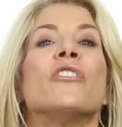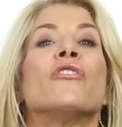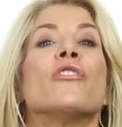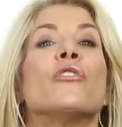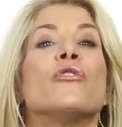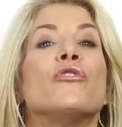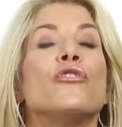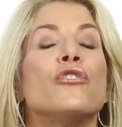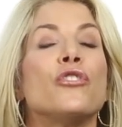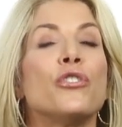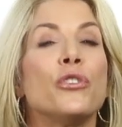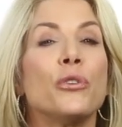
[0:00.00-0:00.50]

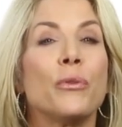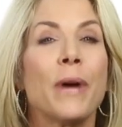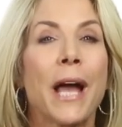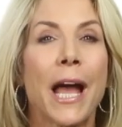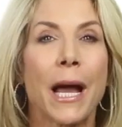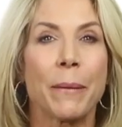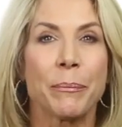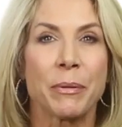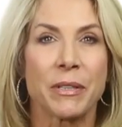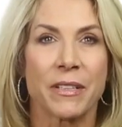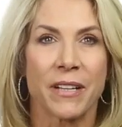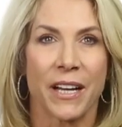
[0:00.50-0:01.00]
So two
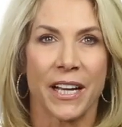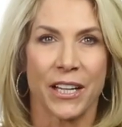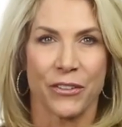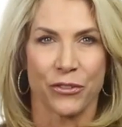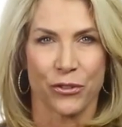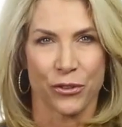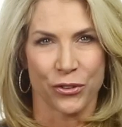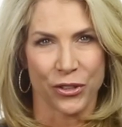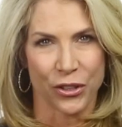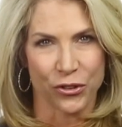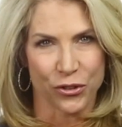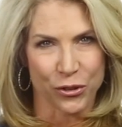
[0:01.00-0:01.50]

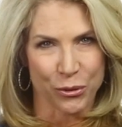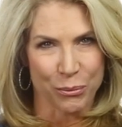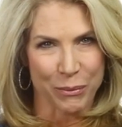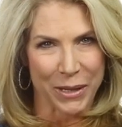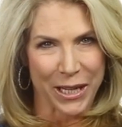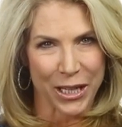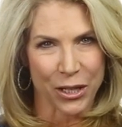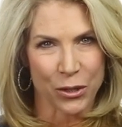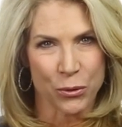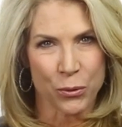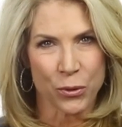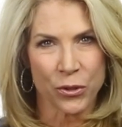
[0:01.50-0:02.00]
appetizers as your
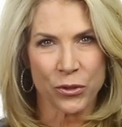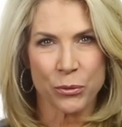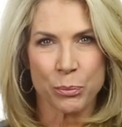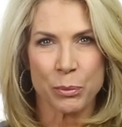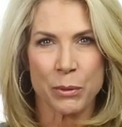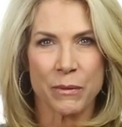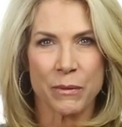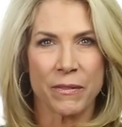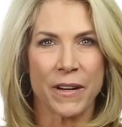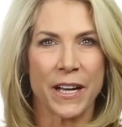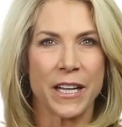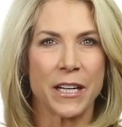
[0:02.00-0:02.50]
main course
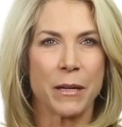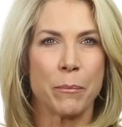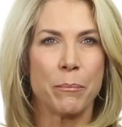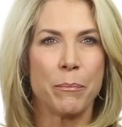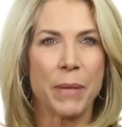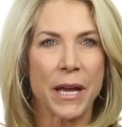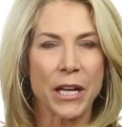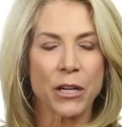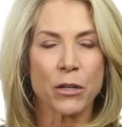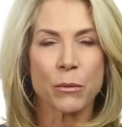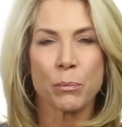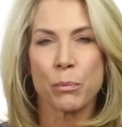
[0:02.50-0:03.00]
provide a
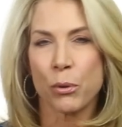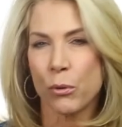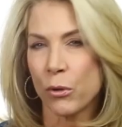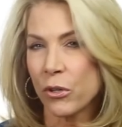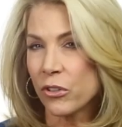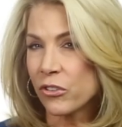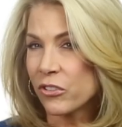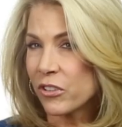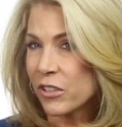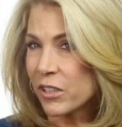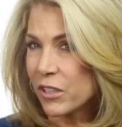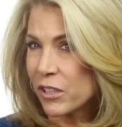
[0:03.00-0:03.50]
better
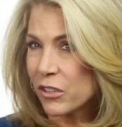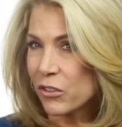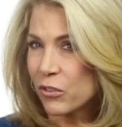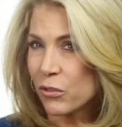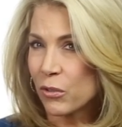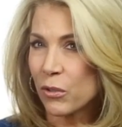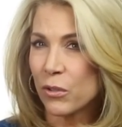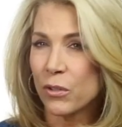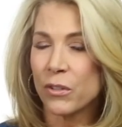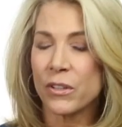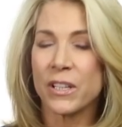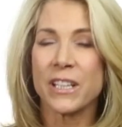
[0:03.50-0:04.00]
portion
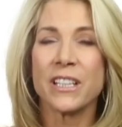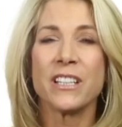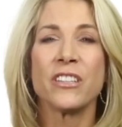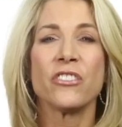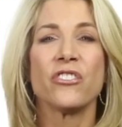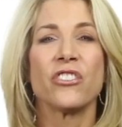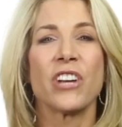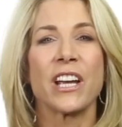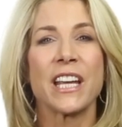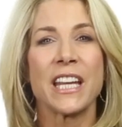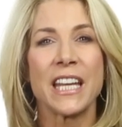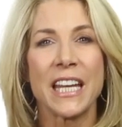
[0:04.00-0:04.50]
control than a
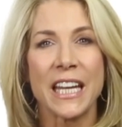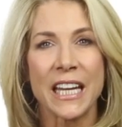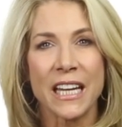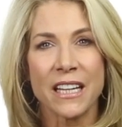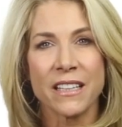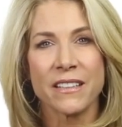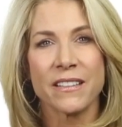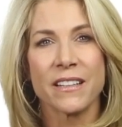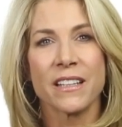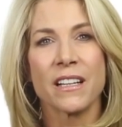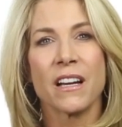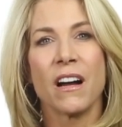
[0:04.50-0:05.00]

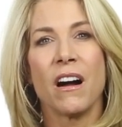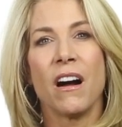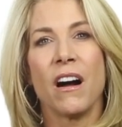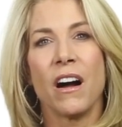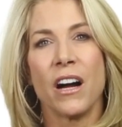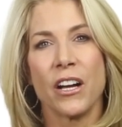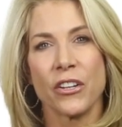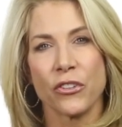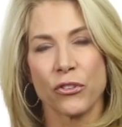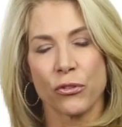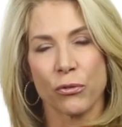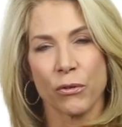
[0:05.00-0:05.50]
gigantic
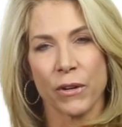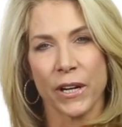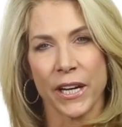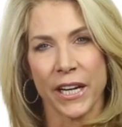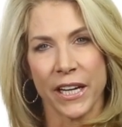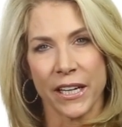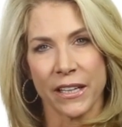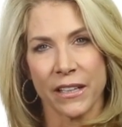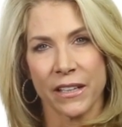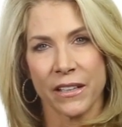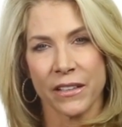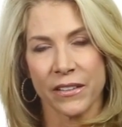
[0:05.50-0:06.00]

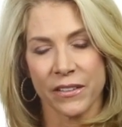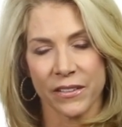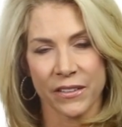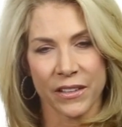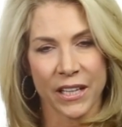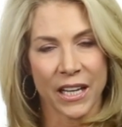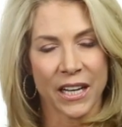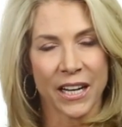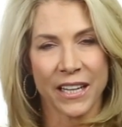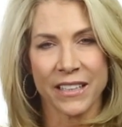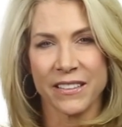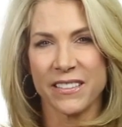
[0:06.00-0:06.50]
entree.
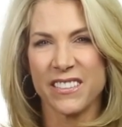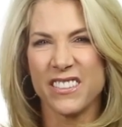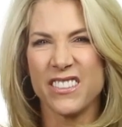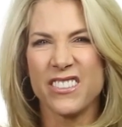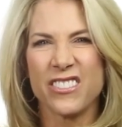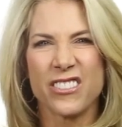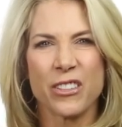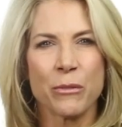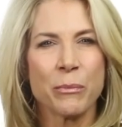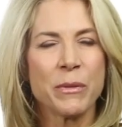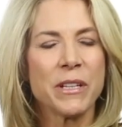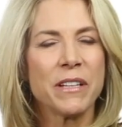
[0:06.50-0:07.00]
And I see
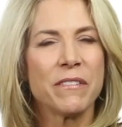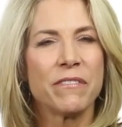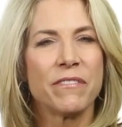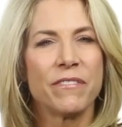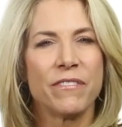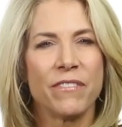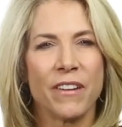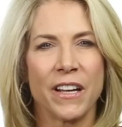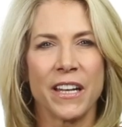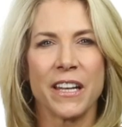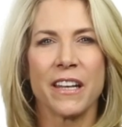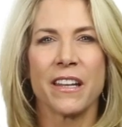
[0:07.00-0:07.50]
so many
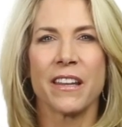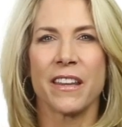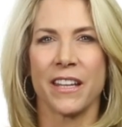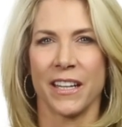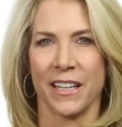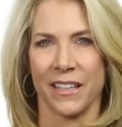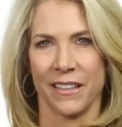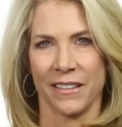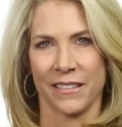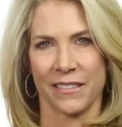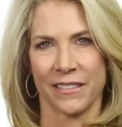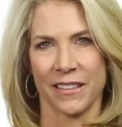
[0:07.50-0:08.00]
fun
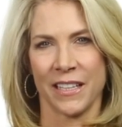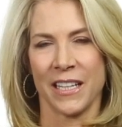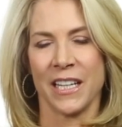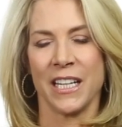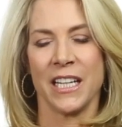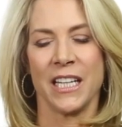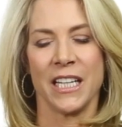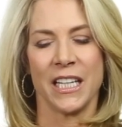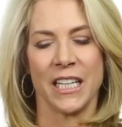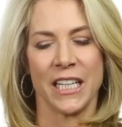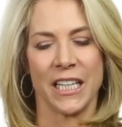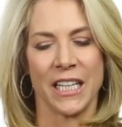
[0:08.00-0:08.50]
things
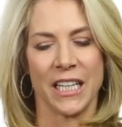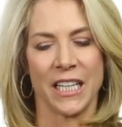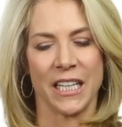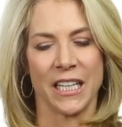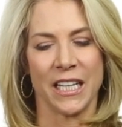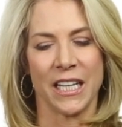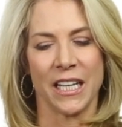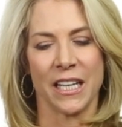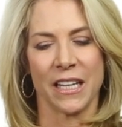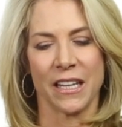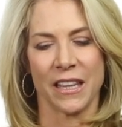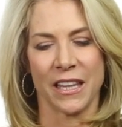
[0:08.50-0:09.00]

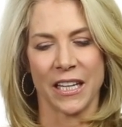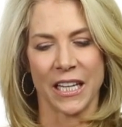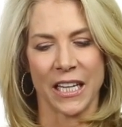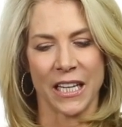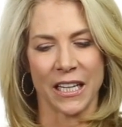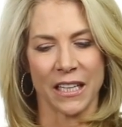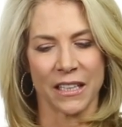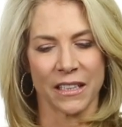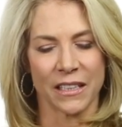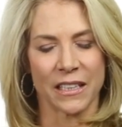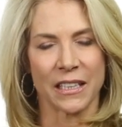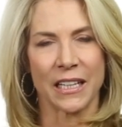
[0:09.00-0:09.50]
in
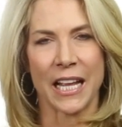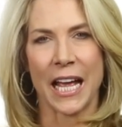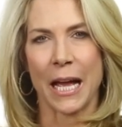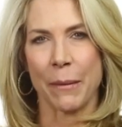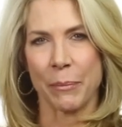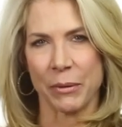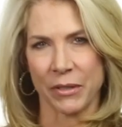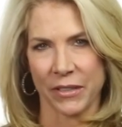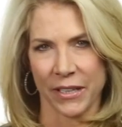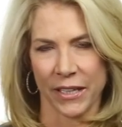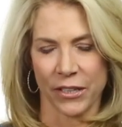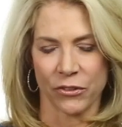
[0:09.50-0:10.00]
the little
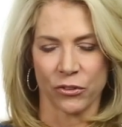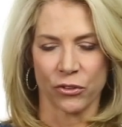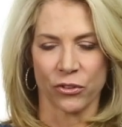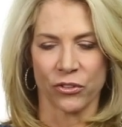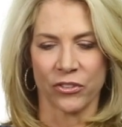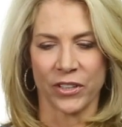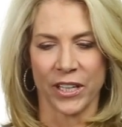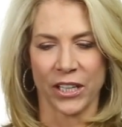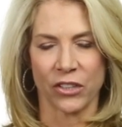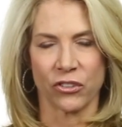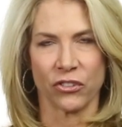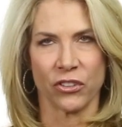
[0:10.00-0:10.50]
appetizer
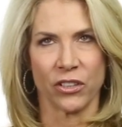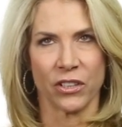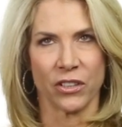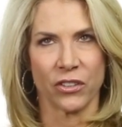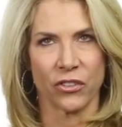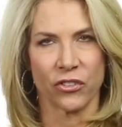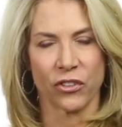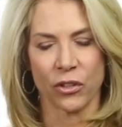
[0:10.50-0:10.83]
section.